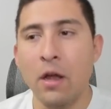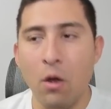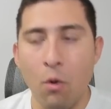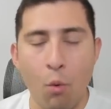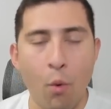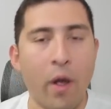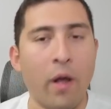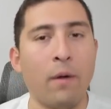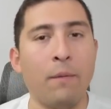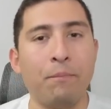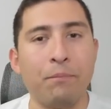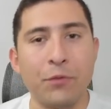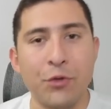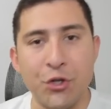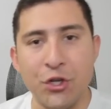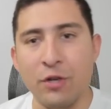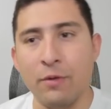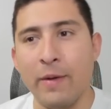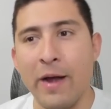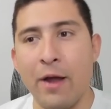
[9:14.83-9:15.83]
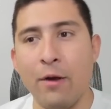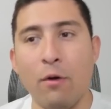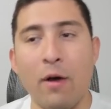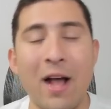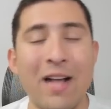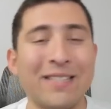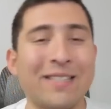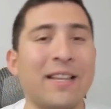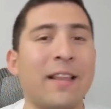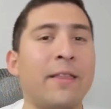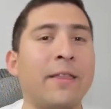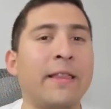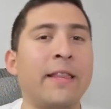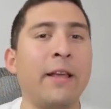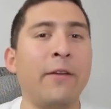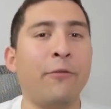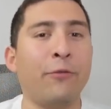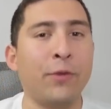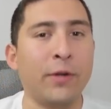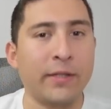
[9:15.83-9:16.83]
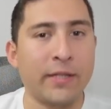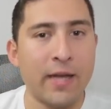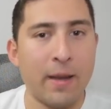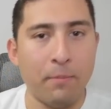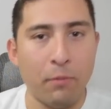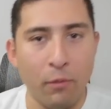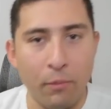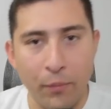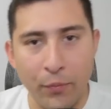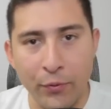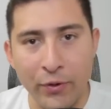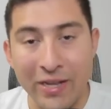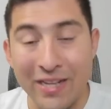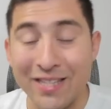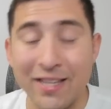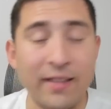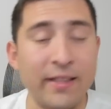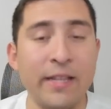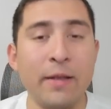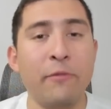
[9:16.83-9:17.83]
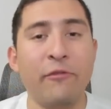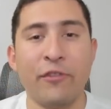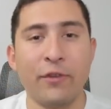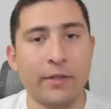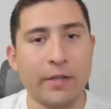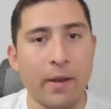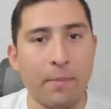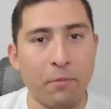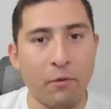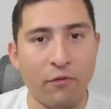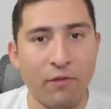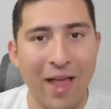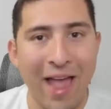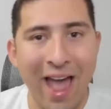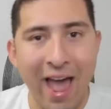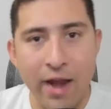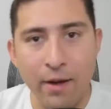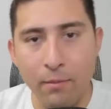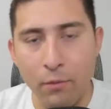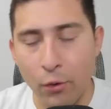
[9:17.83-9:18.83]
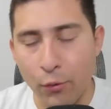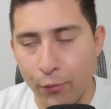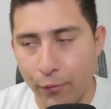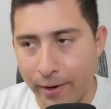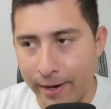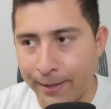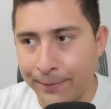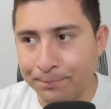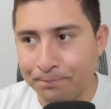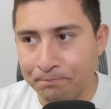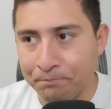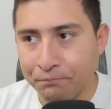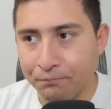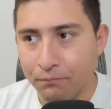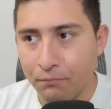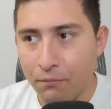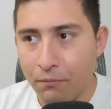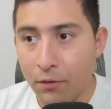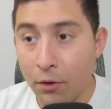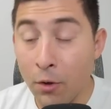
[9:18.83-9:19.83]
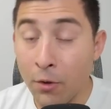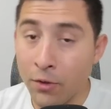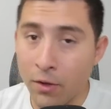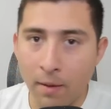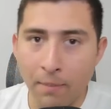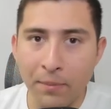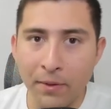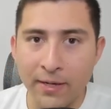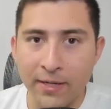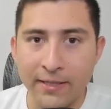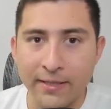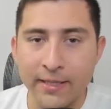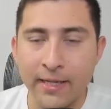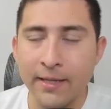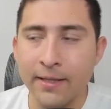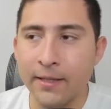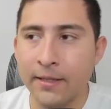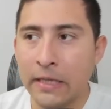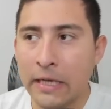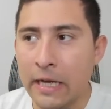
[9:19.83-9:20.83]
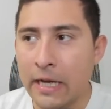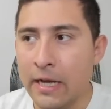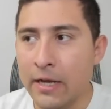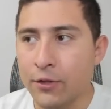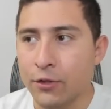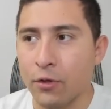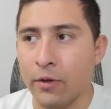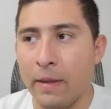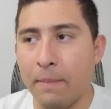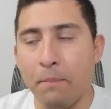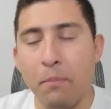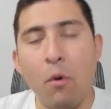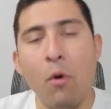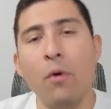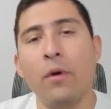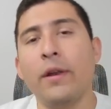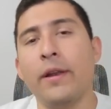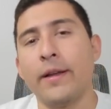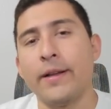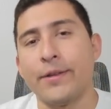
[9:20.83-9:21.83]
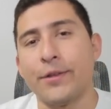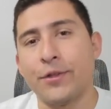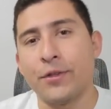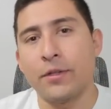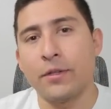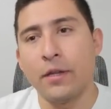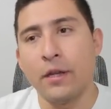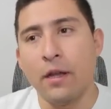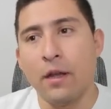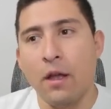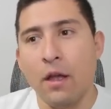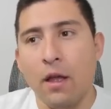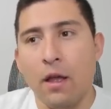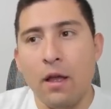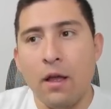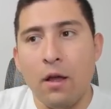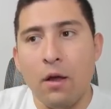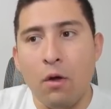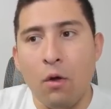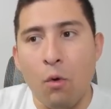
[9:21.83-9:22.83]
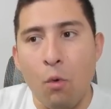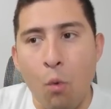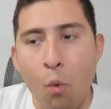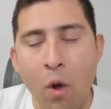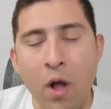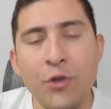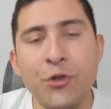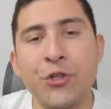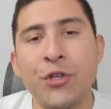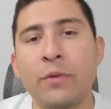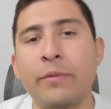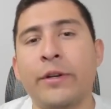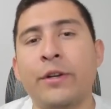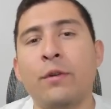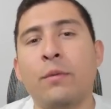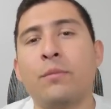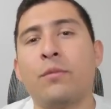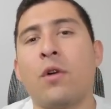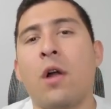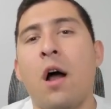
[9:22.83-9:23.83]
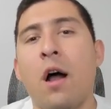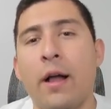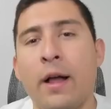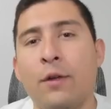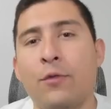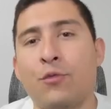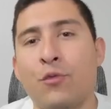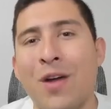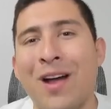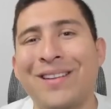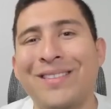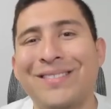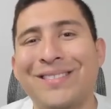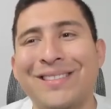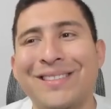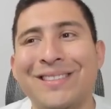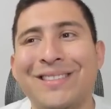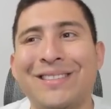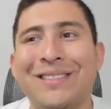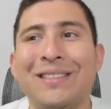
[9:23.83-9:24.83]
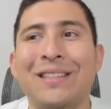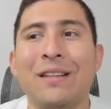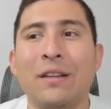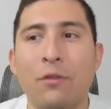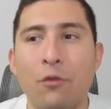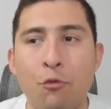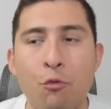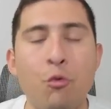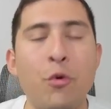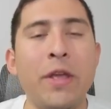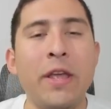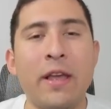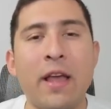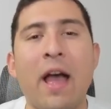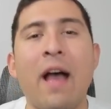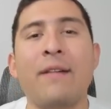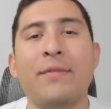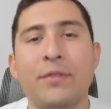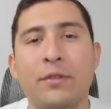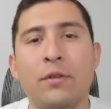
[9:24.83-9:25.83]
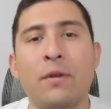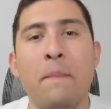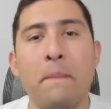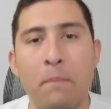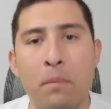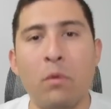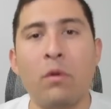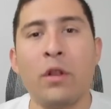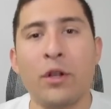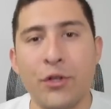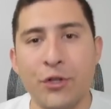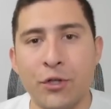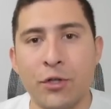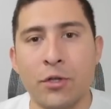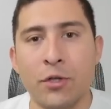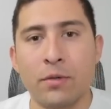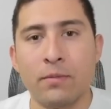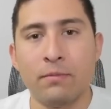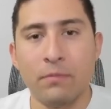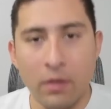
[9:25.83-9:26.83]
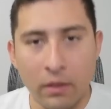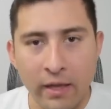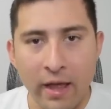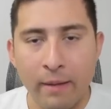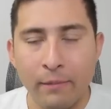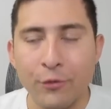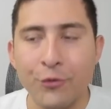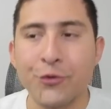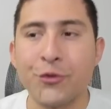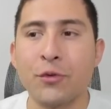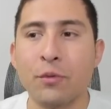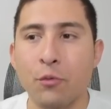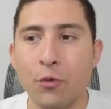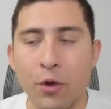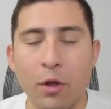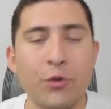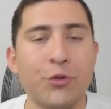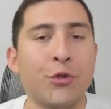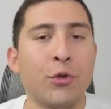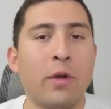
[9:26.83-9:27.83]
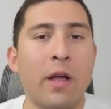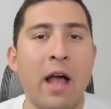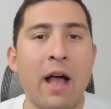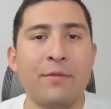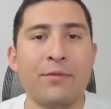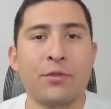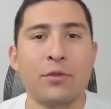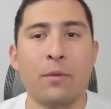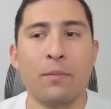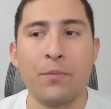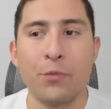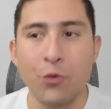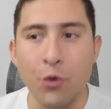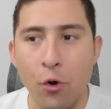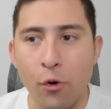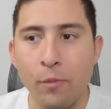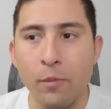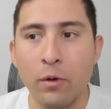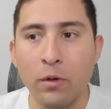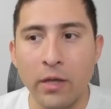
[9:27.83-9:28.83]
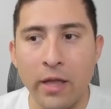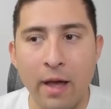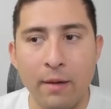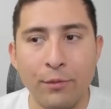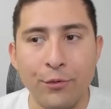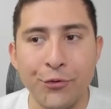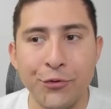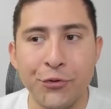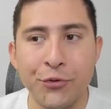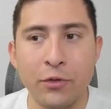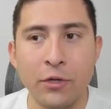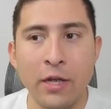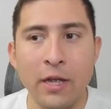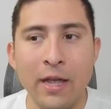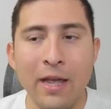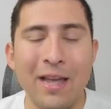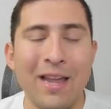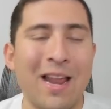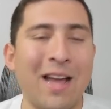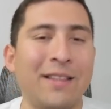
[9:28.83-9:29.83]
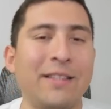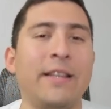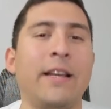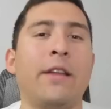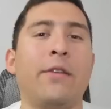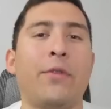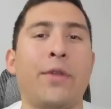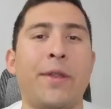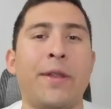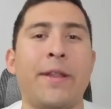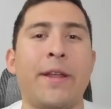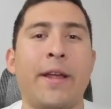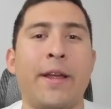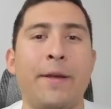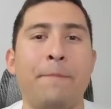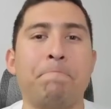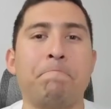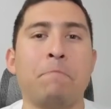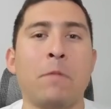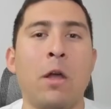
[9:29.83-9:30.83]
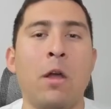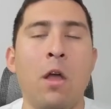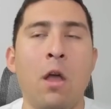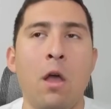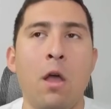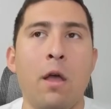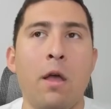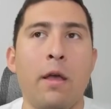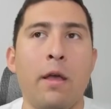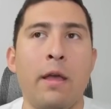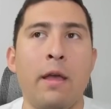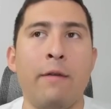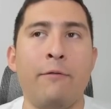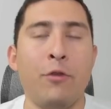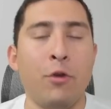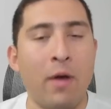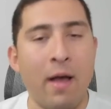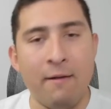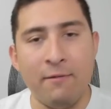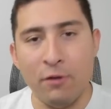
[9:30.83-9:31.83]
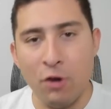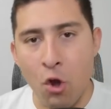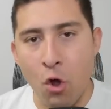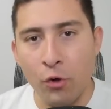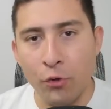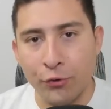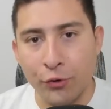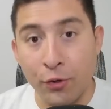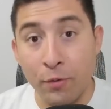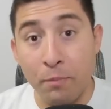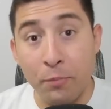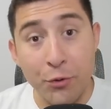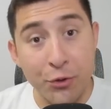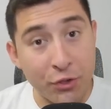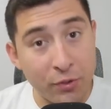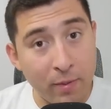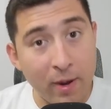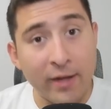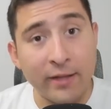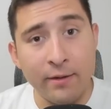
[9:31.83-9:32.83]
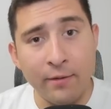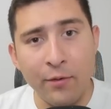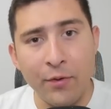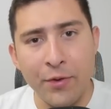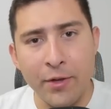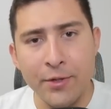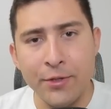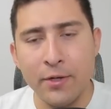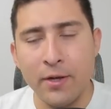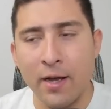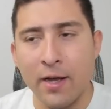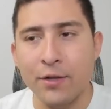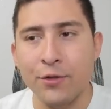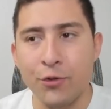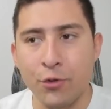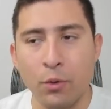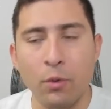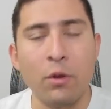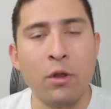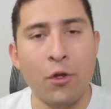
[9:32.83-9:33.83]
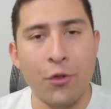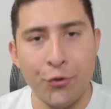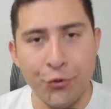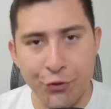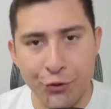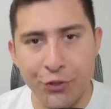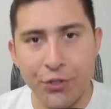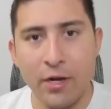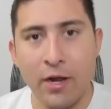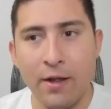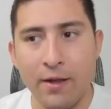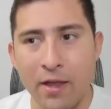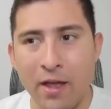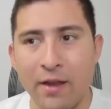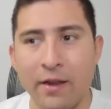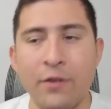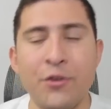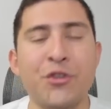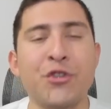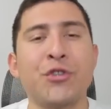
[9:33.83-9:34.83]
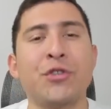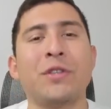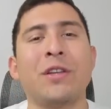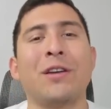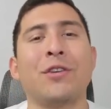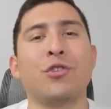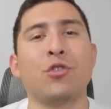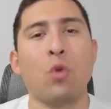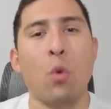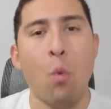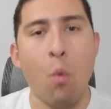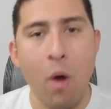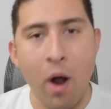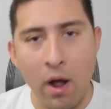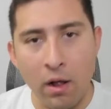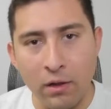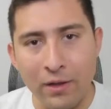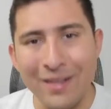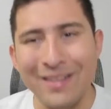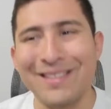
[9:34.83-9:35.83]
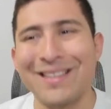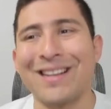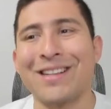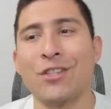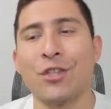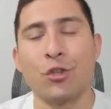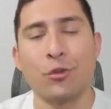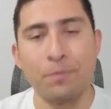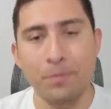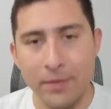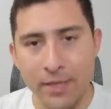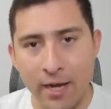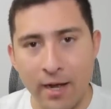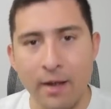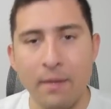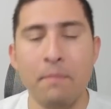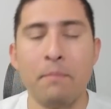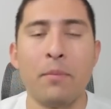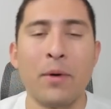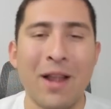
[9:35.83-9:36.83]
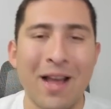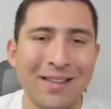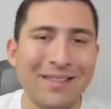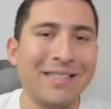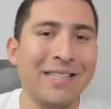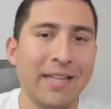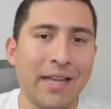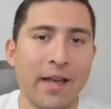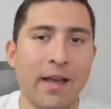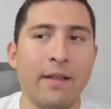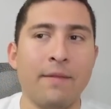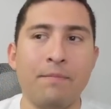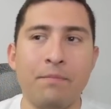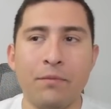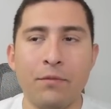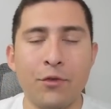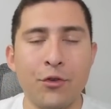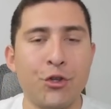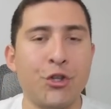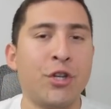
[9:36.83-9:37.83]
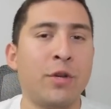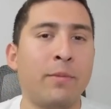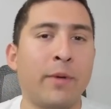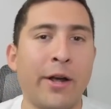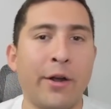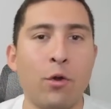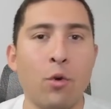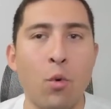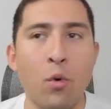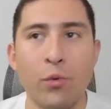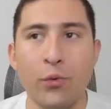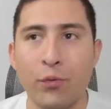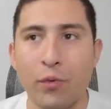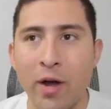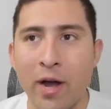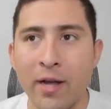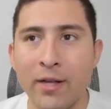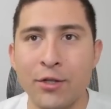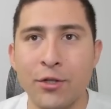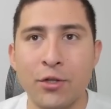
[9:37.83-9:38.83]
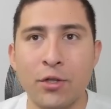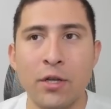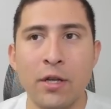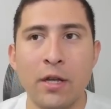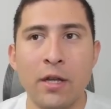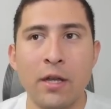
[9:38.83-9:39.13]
Well, Shiba Inu has a different type of breed. It's a different type of animal, right? No pun intended. So the point is, once Shibarium rises, we have some bullish levels. We also have some normal levels. And at the end of the day, if you have a long-term perspective on this, guys, you will understand that it just takes a while. It takes some time. But at the end, Shiba Inu will rise.